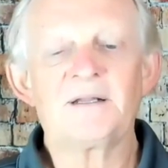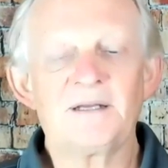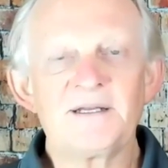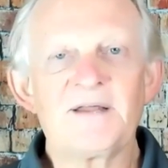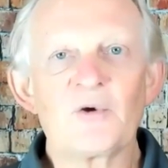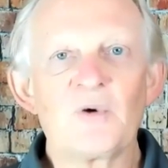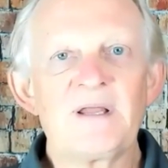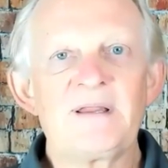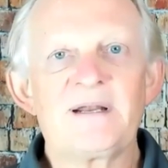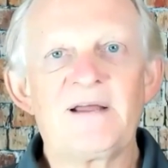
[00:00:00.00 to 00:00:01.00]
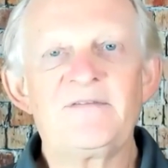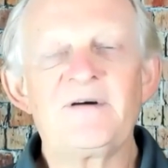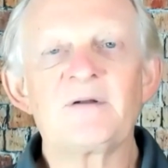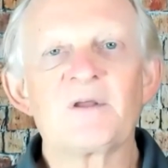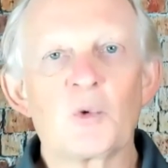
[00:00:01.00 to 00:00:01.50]
Another way that I
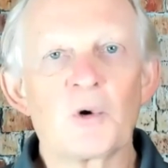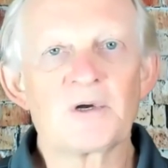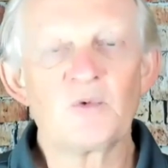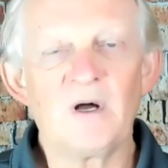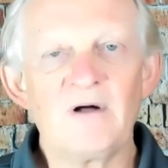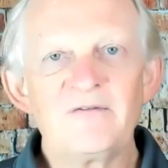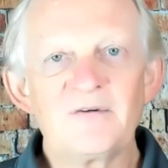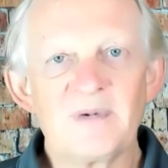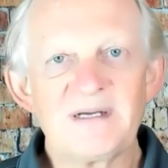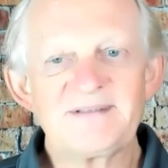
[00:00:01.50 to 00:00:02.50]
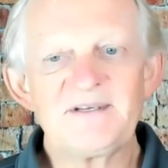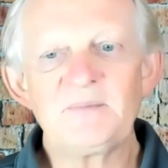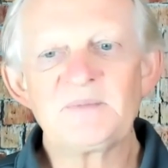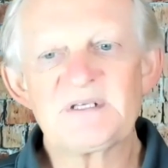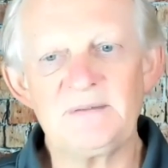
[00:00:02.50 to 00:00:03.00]
found that worked well for my
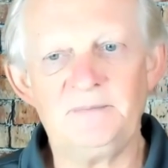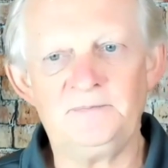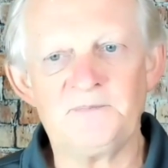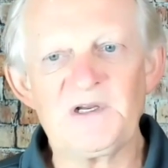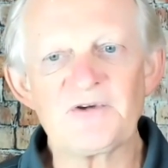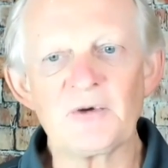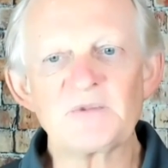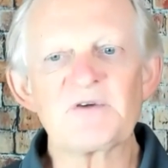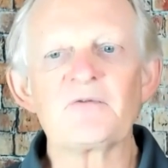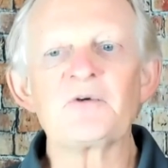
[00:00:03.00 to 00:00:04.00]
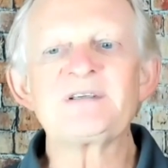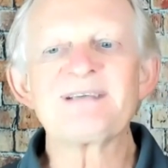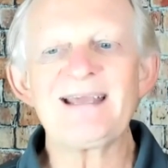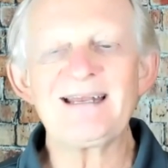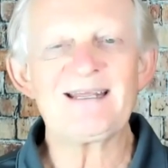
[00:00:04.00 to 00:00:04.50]
teams in terms of
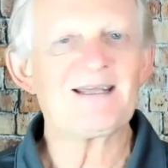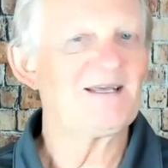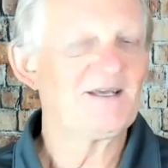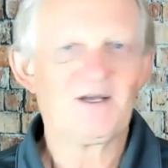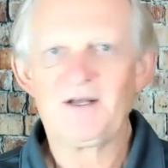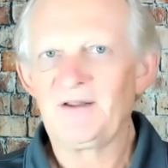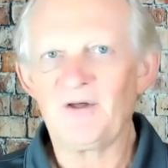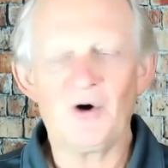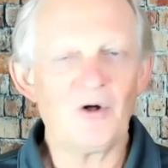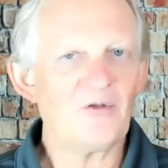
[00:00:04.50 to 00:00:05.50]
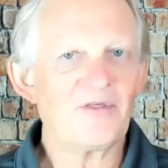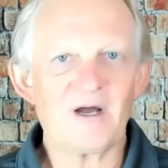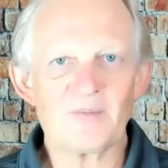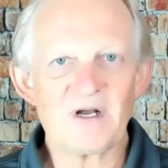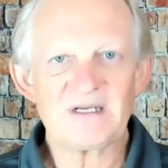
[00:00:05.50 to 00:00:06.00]
retaining the whole
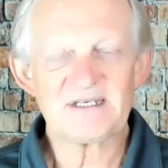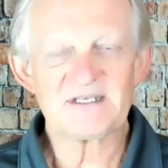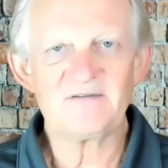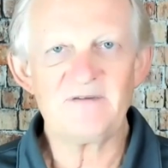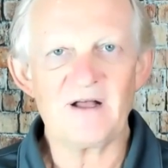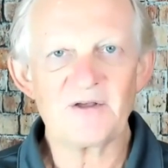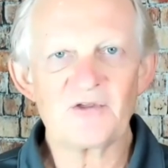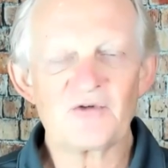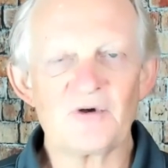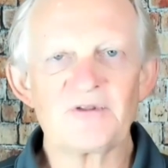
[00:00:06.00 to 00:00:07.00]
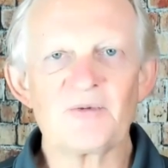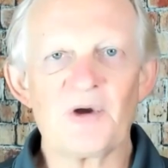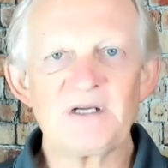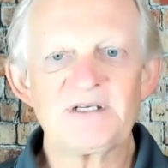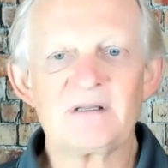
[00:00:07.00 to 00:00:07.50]
thought process of value throughout the
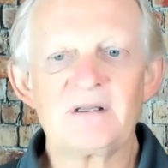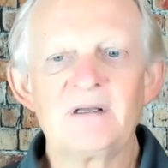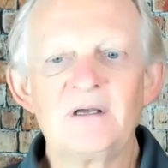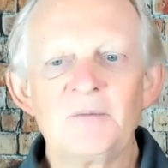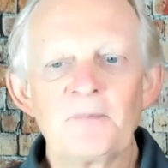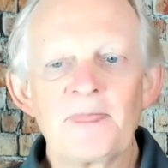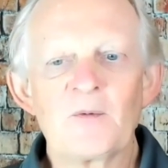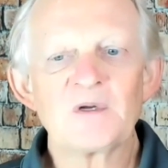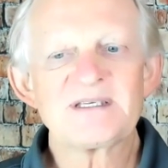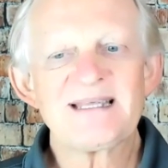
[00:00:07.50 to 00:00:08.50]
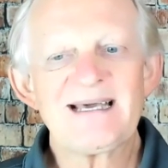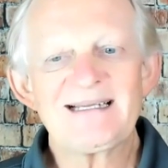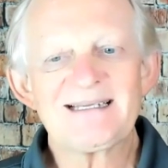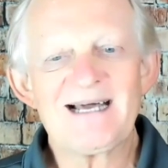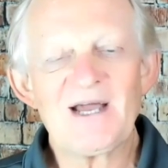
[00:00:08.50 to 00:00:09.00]
project was
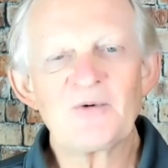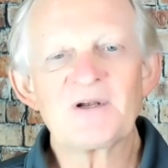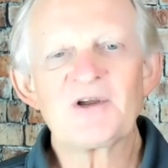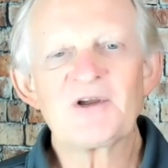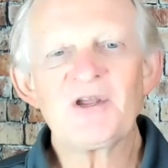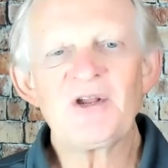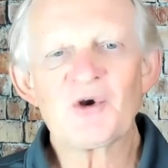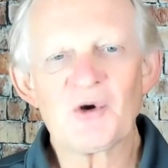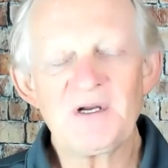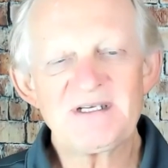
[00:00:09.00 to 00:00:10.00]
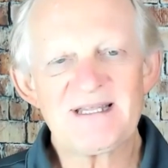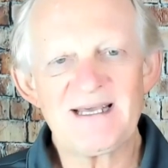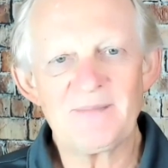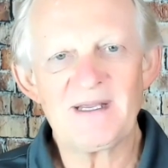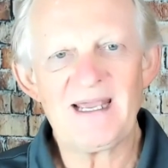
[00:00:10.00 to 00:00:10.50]
that I would encourage
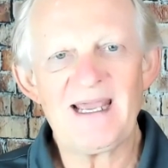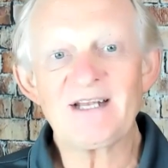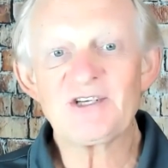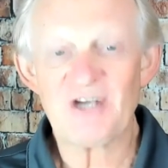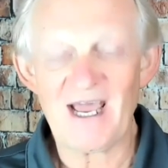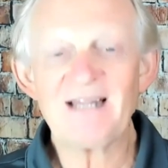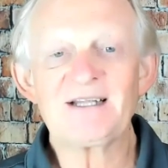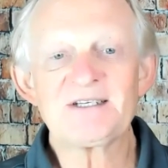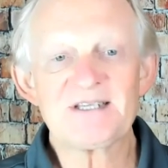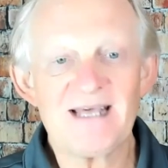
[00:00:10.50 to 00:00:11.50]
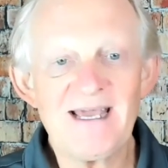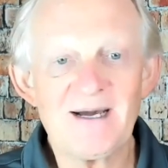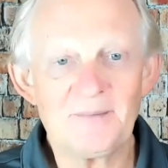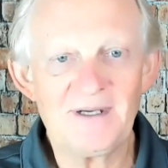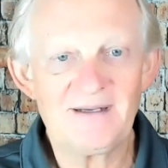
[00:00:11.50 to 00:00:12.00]
them and challenge
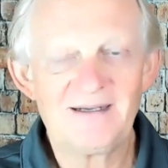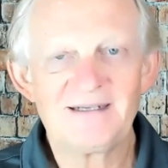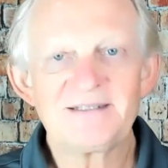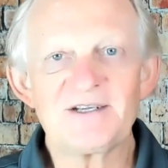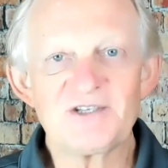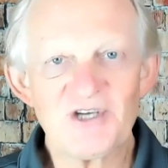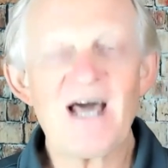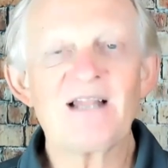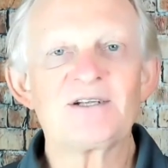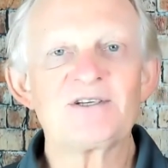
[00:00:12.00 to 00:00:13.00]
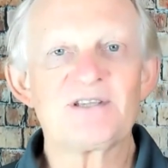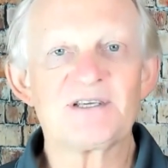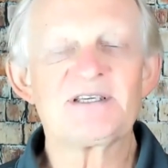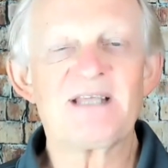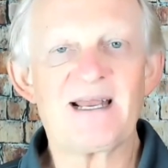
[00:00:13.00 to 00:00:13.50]
them to challenge the
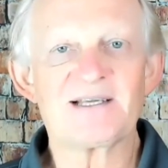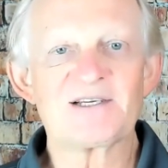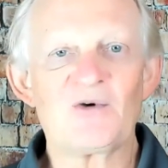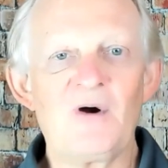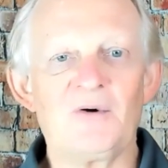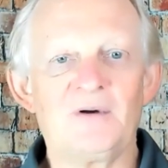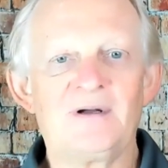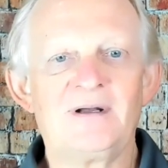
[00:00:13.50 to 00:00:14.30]
status quo.